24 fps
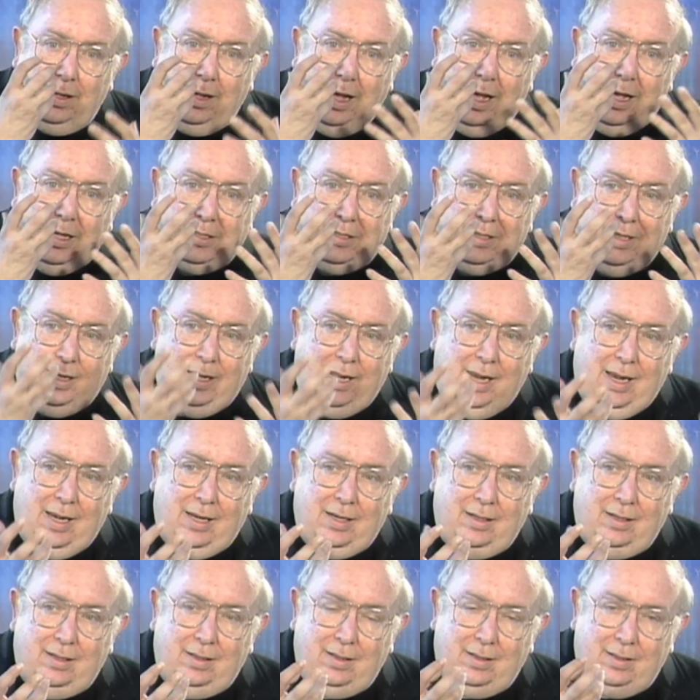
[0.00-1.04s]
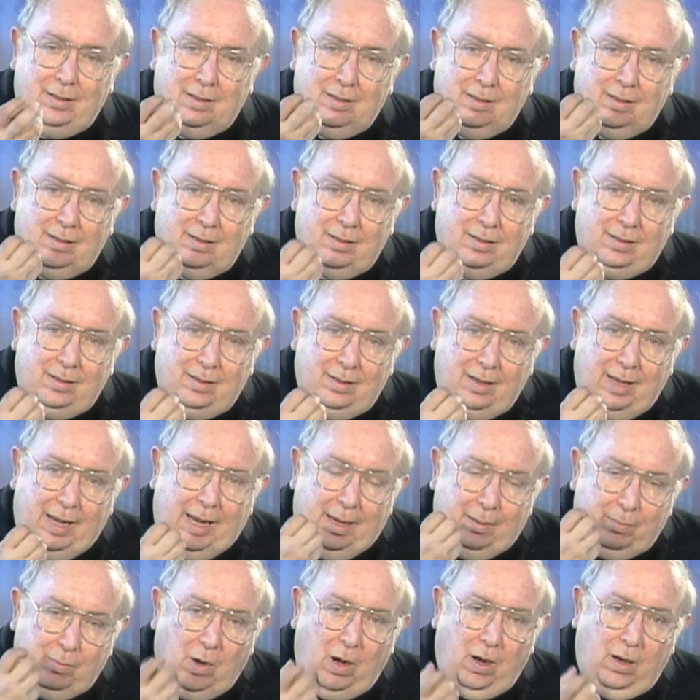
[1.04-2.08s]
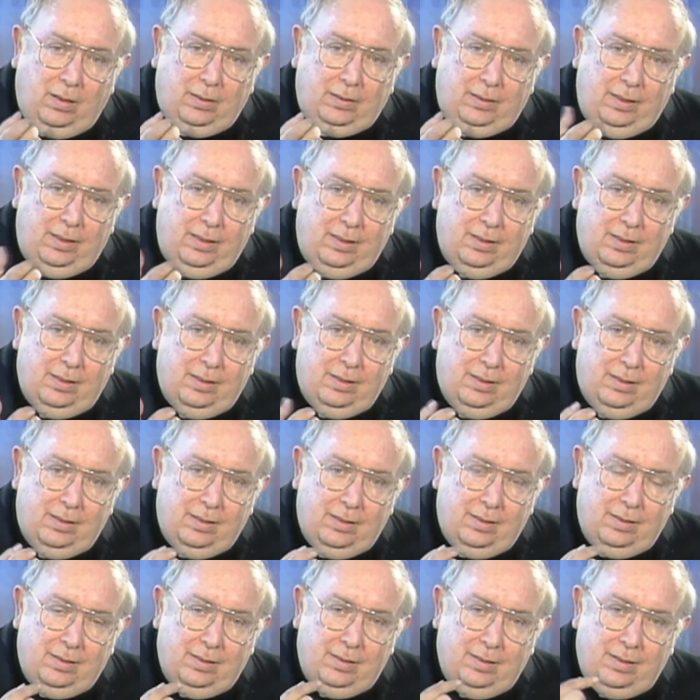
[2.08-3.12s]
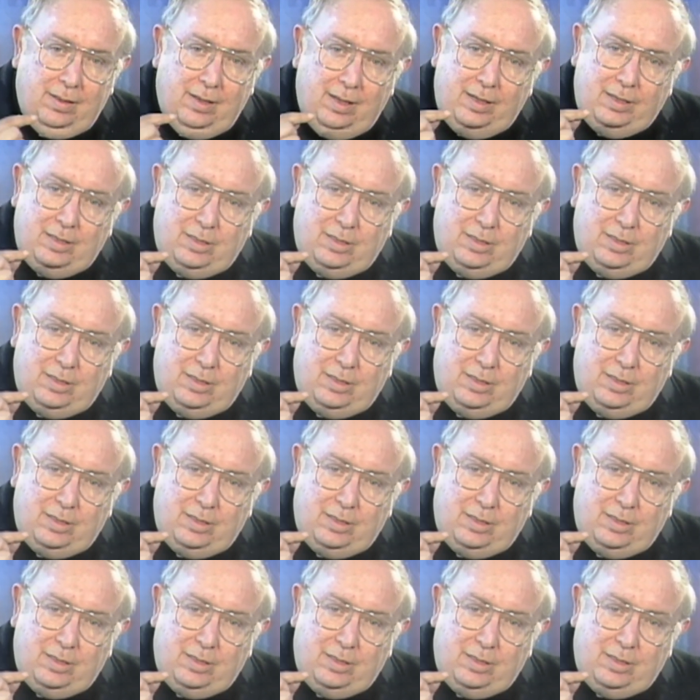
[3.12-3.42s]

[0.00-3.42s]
has again a body, a